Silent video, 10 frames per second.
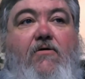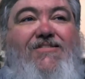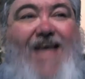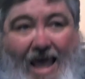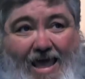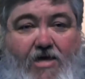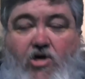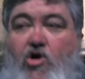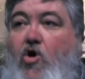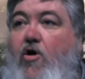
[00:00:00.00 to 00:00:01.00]
Take
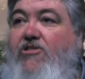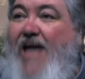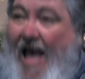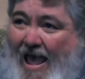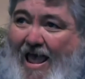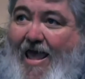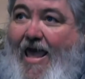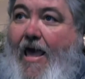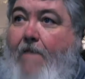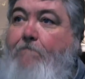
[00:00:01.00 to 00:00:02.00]
courage. I
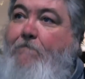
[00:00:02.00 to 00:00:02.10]
am.